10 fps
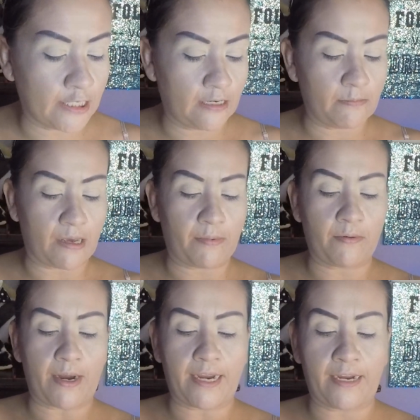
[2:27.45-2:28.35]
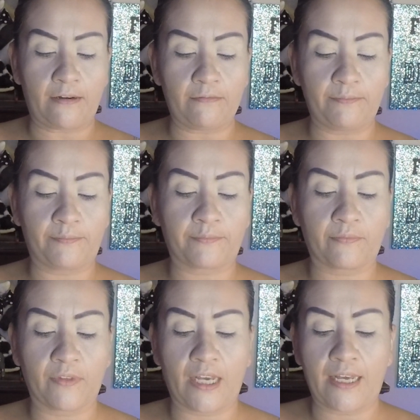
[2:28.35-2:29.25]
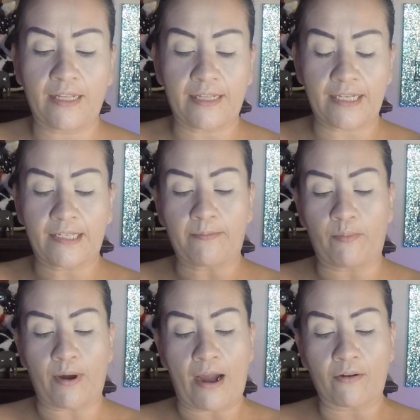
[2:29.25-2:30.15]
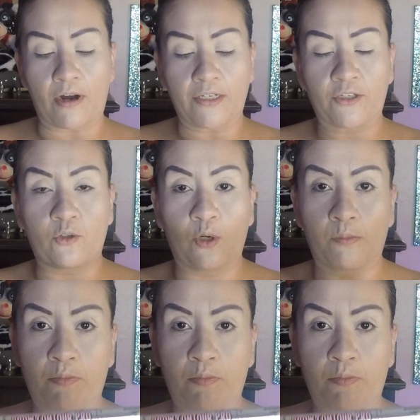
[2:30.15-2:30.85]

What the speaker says: little baby right here. This Brow Contour